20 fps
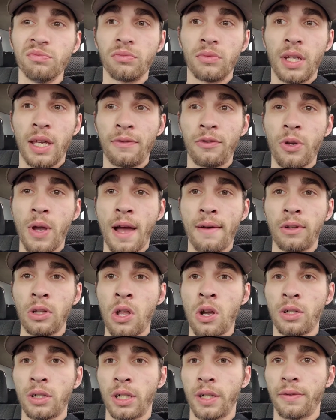if you have a
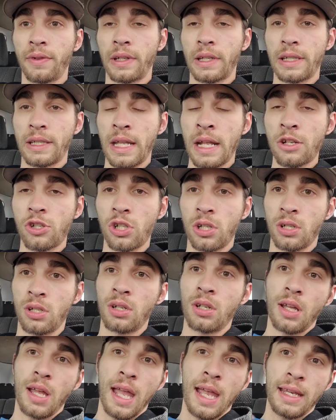long enough
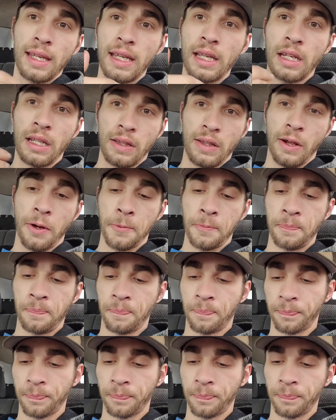extension and get in there.